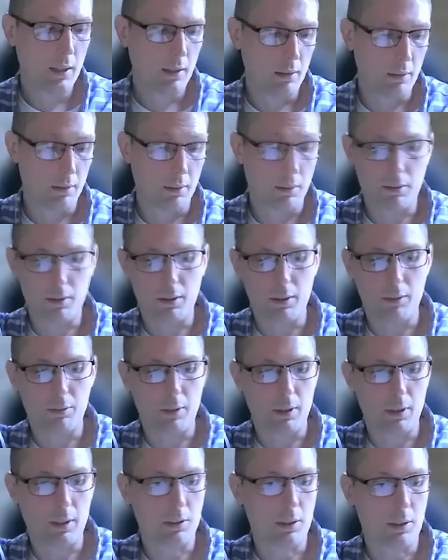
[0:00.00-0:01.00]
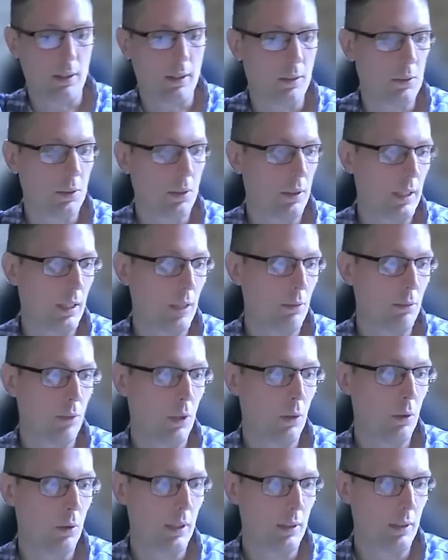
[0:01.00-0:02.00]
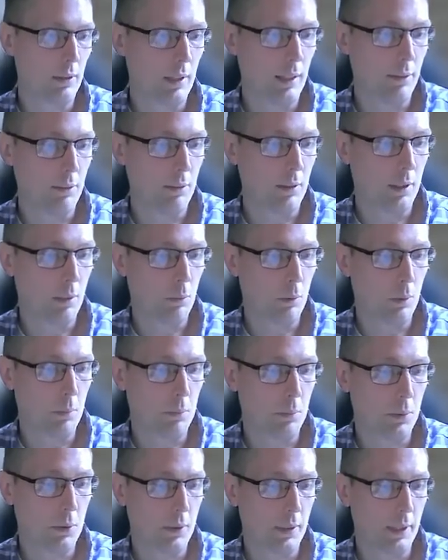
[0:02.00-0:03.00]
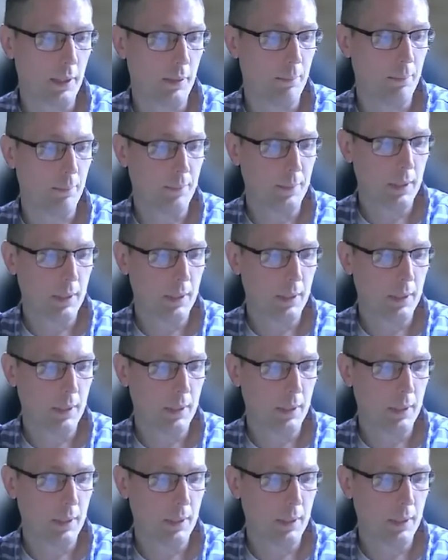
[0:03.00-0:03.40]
And it could even get down to like a voting level at one point.